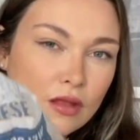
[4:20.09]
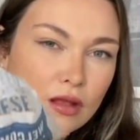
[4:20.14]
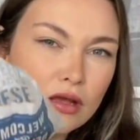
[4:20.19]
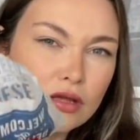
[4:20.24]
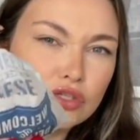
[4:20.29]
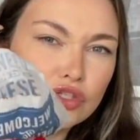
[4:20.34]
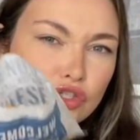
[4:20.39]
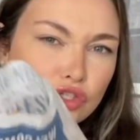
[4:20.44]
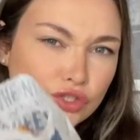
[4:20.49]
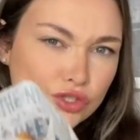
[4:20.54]

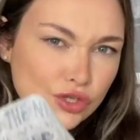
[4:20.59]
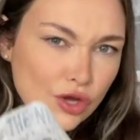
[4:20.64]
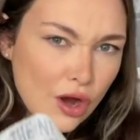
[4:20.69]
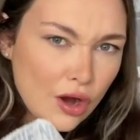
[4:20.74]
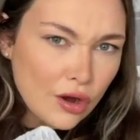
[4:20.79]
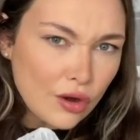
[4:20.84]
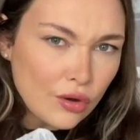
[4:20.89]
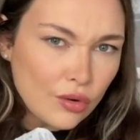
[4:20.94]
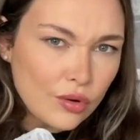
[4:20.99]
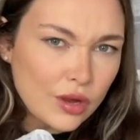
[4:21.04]

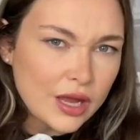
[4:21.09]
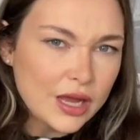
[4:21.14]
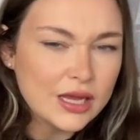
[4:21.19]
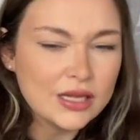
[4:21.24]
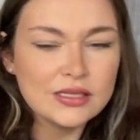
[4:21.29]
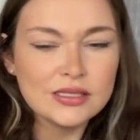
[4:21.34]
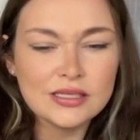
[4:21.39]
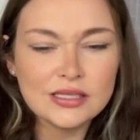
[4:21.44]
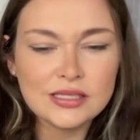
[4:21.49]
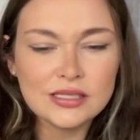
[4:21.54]
So
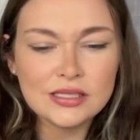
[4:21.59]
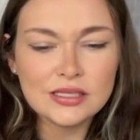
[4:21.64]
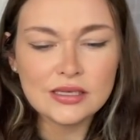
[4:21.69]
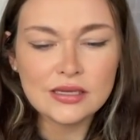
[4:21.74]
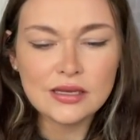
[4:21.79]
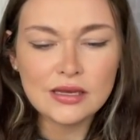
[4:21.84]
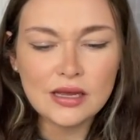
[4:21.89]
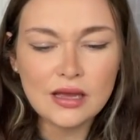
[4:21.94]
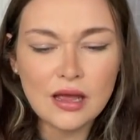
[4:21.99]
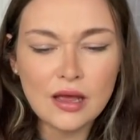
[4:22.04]
it's
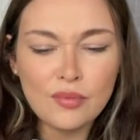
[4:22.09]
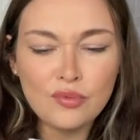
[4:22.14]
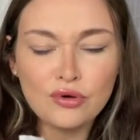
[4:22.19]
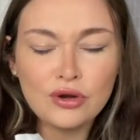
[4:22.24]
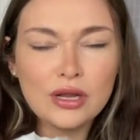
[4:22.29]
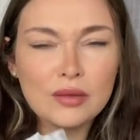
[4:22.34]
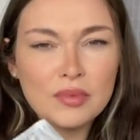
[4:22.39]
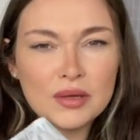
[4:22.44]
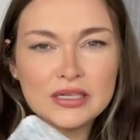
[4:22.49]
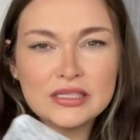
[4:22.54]
a
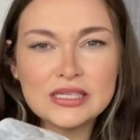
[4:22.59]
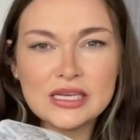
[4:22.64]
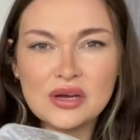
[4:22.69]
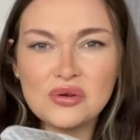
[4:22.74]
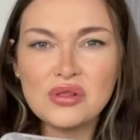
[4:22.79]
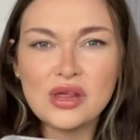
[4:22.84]
pretty big deal